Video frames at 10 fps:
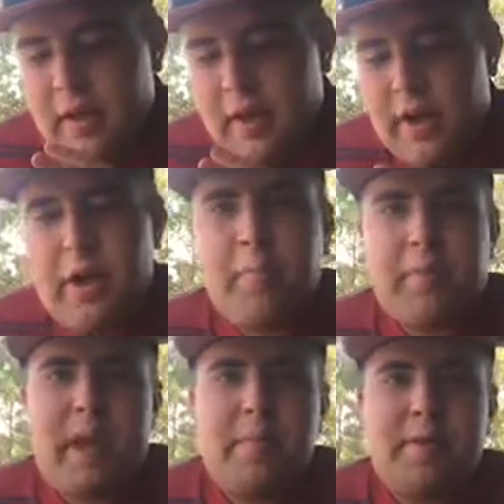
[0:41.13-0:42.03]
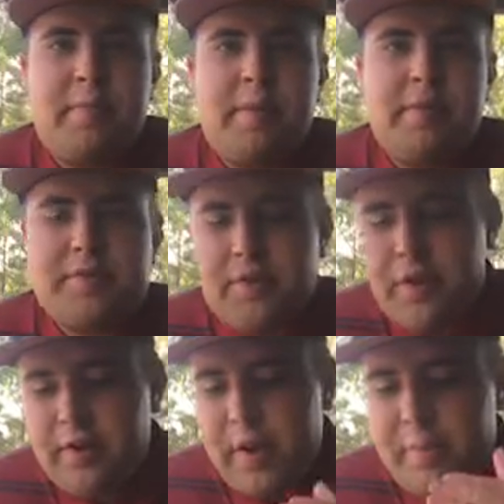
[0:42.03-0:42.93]
I don't blame them because
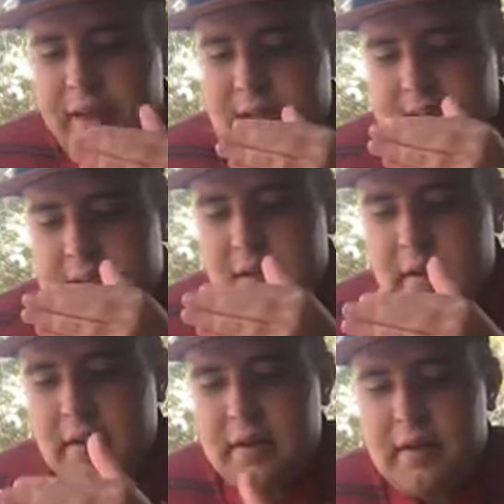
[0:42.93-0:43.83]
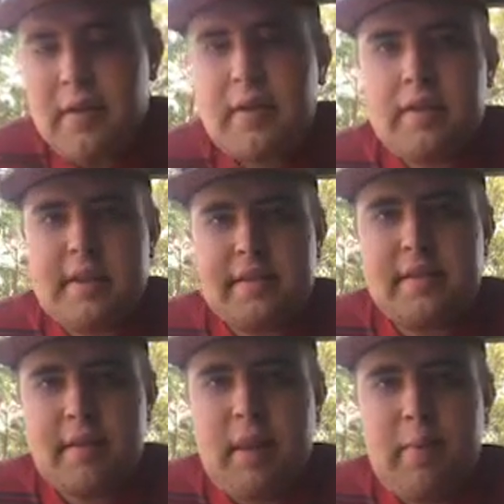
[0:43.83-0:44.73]
going up against this
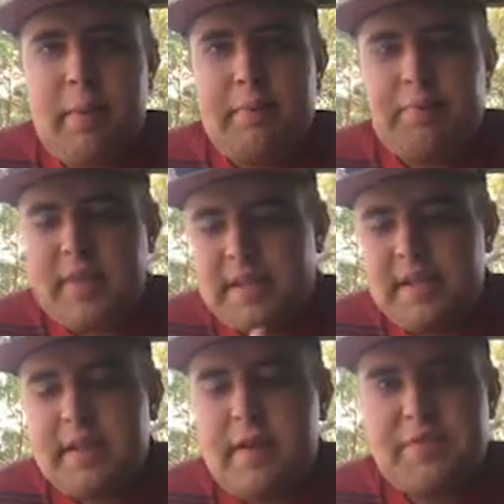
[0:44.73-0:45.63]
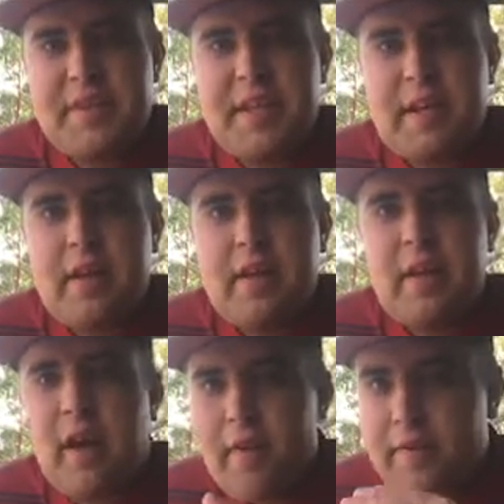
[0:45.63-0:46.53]
club, Sydney FC,
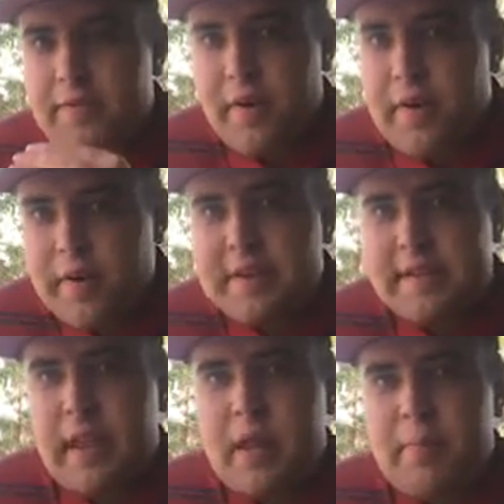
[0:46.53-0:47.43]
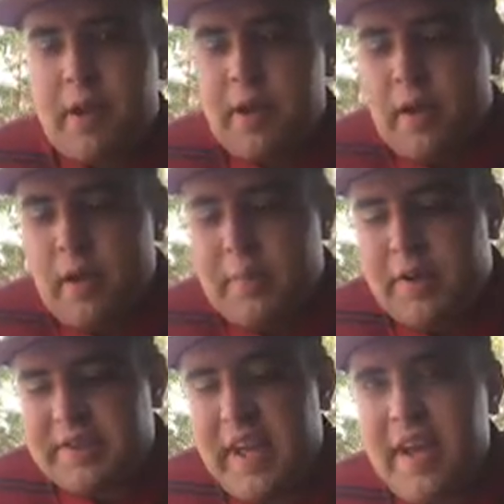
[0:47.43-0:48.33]
are a very good team.
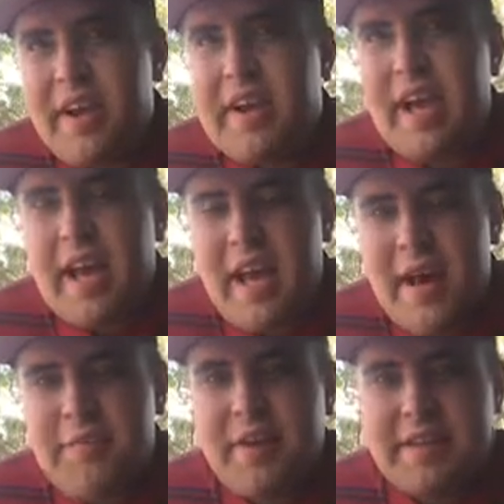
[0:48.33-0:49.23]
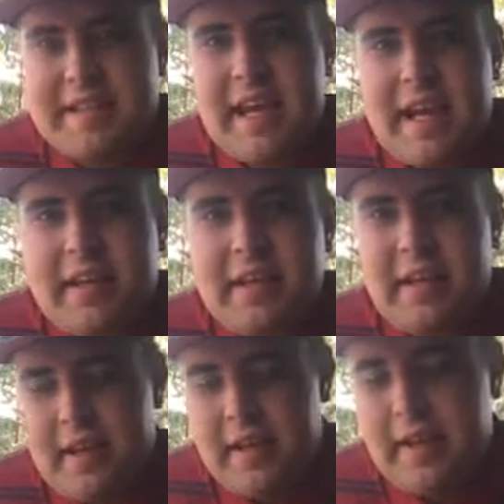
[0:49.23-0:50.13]
Because they have their attack
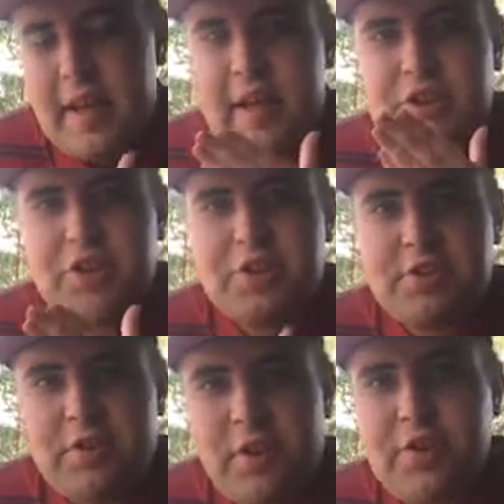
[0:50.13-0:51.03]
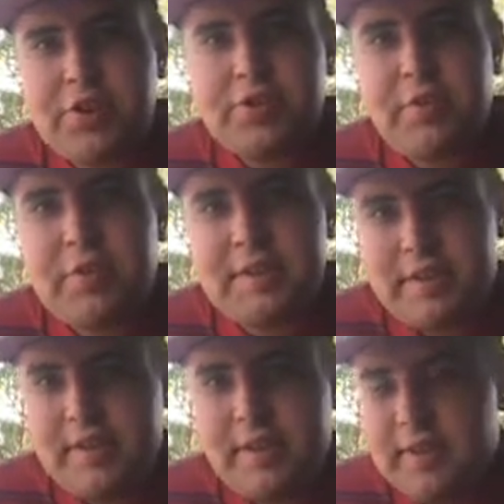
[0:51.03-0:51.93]
and they're so strong in
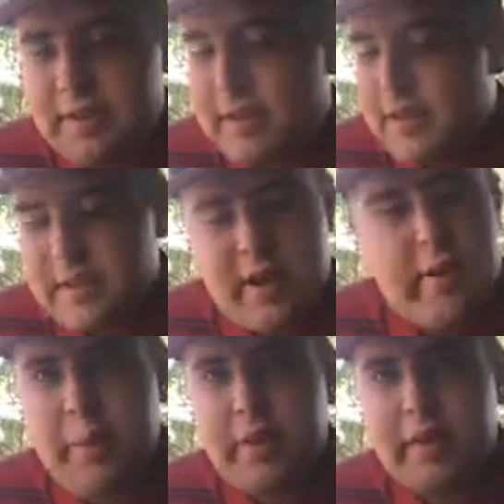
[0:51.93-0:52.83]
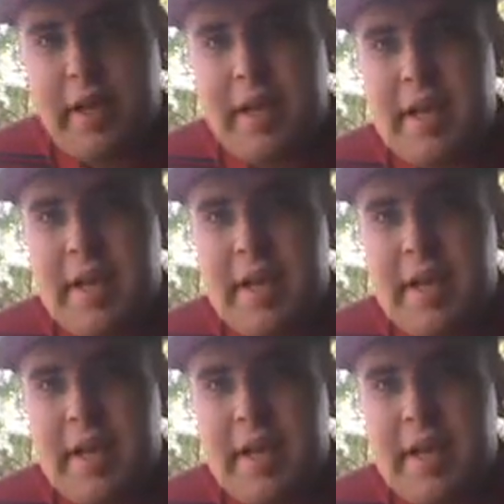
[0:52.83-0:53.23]
their ability.